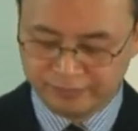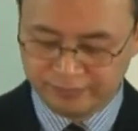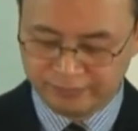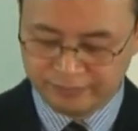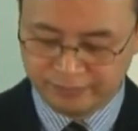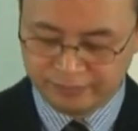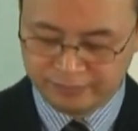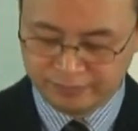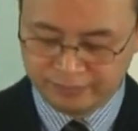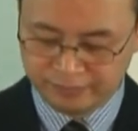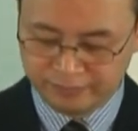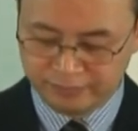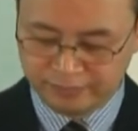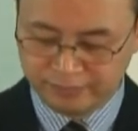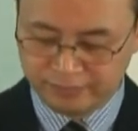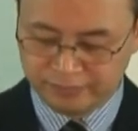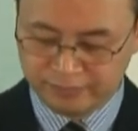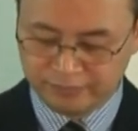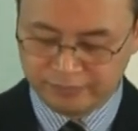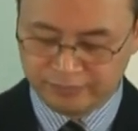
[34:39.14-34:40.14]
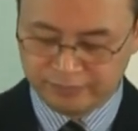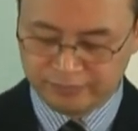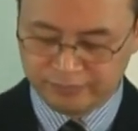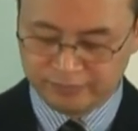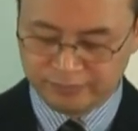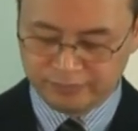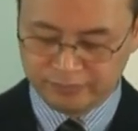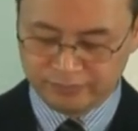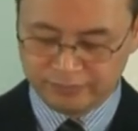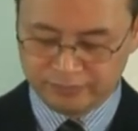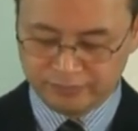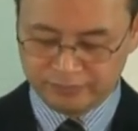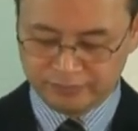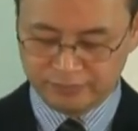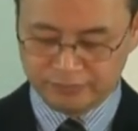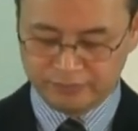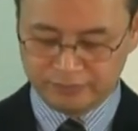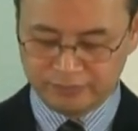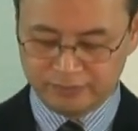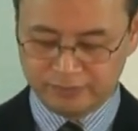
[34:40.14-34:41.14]
The purpose of
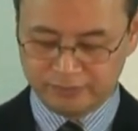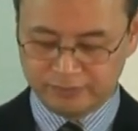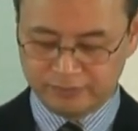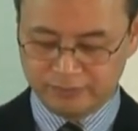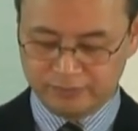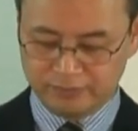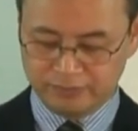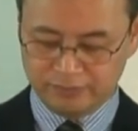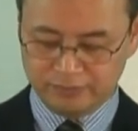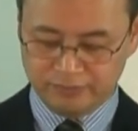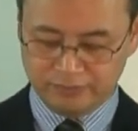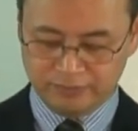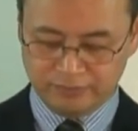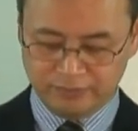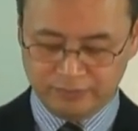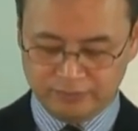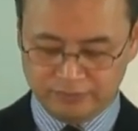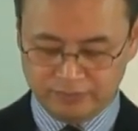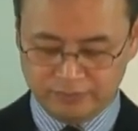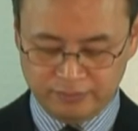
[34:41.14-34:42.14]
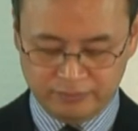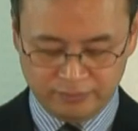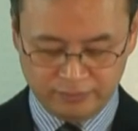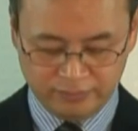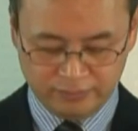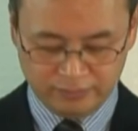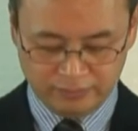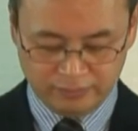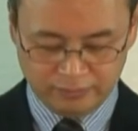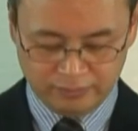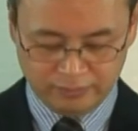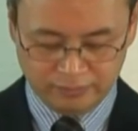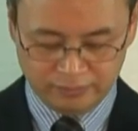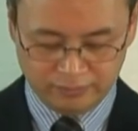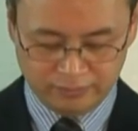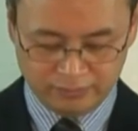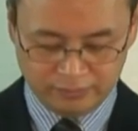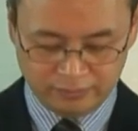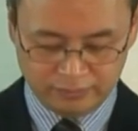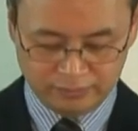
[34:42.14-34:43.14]
this epistle
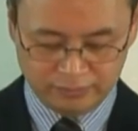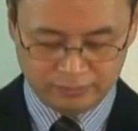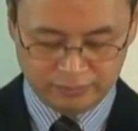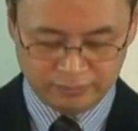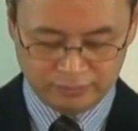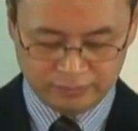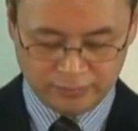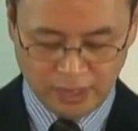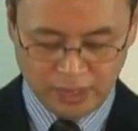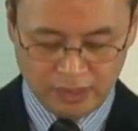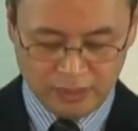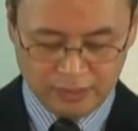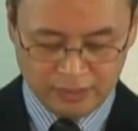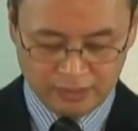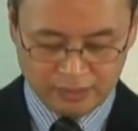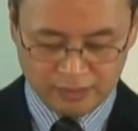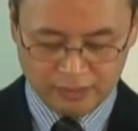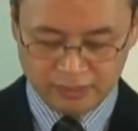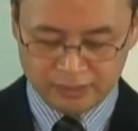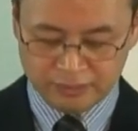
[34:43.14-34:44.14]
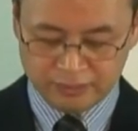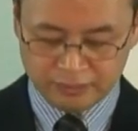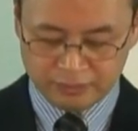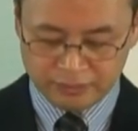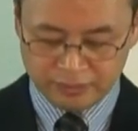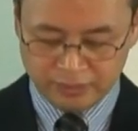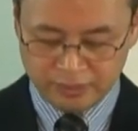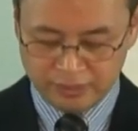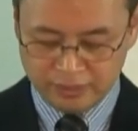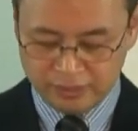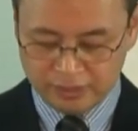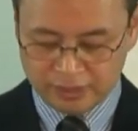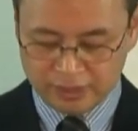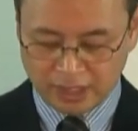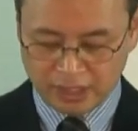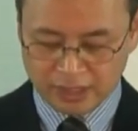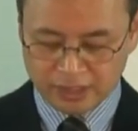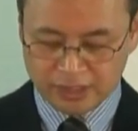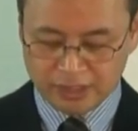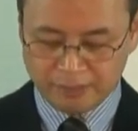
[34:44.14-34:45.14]
is to remind
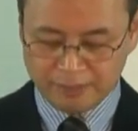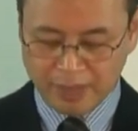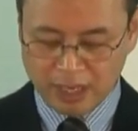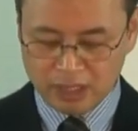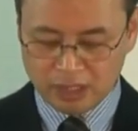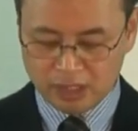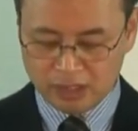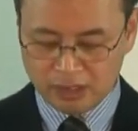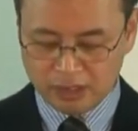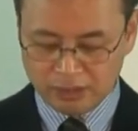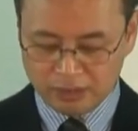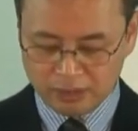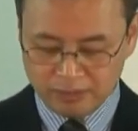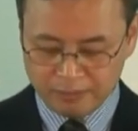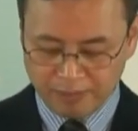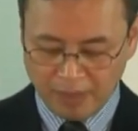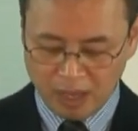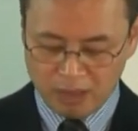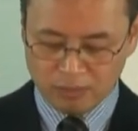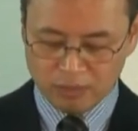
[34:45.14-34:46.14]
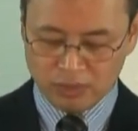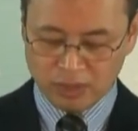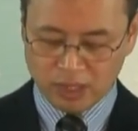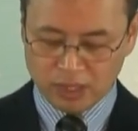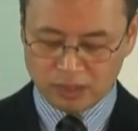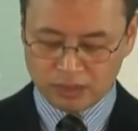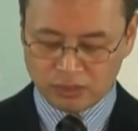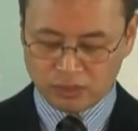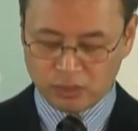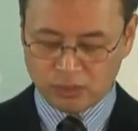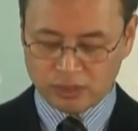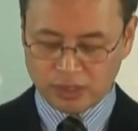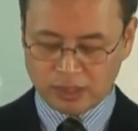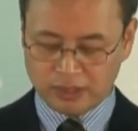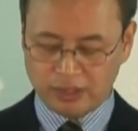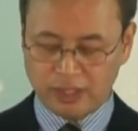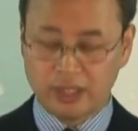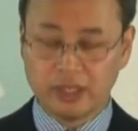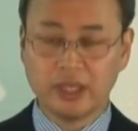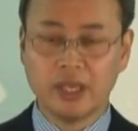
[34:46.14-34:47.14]
churches of the
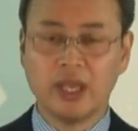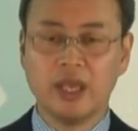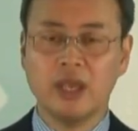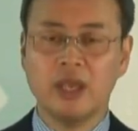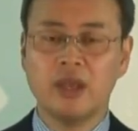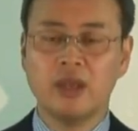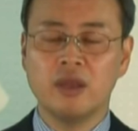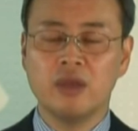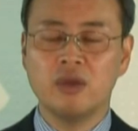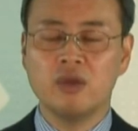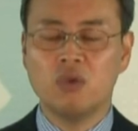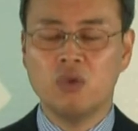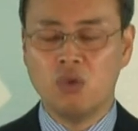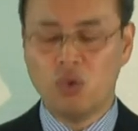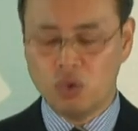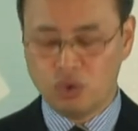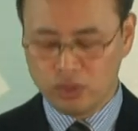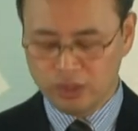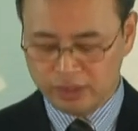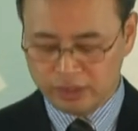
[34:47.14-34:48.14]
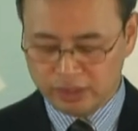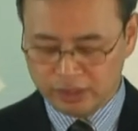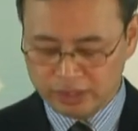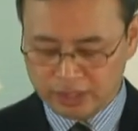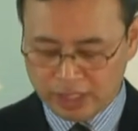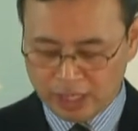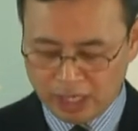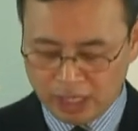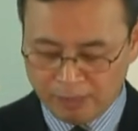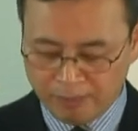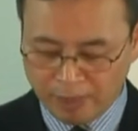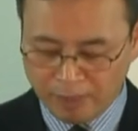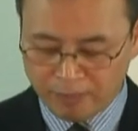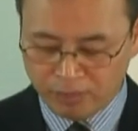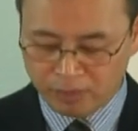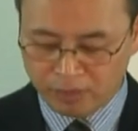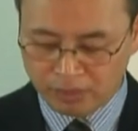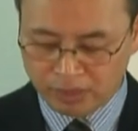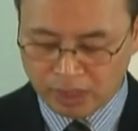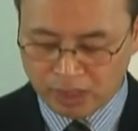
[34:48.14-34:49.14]
need to
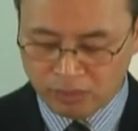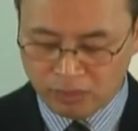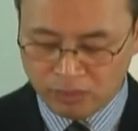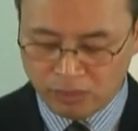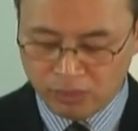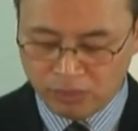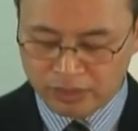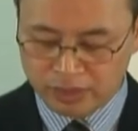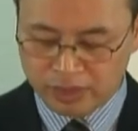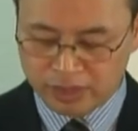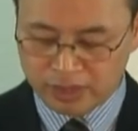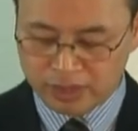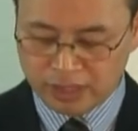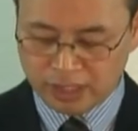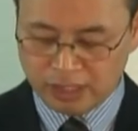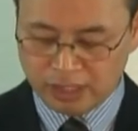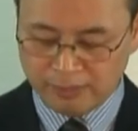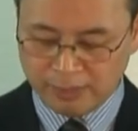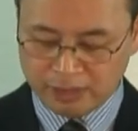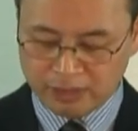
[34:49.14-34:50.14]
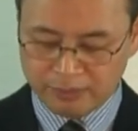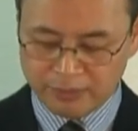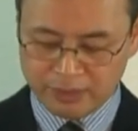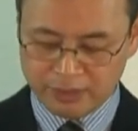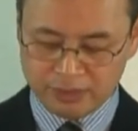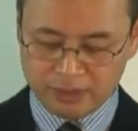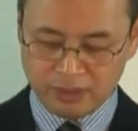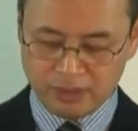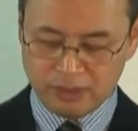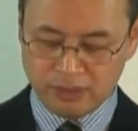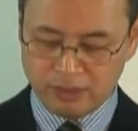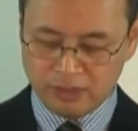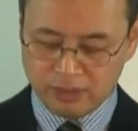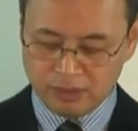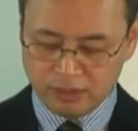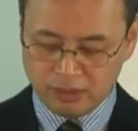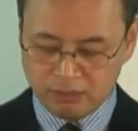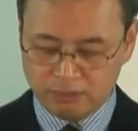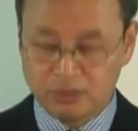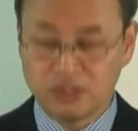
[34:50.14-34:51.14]
always stay
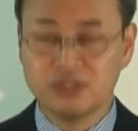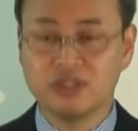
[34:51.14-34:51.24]
awake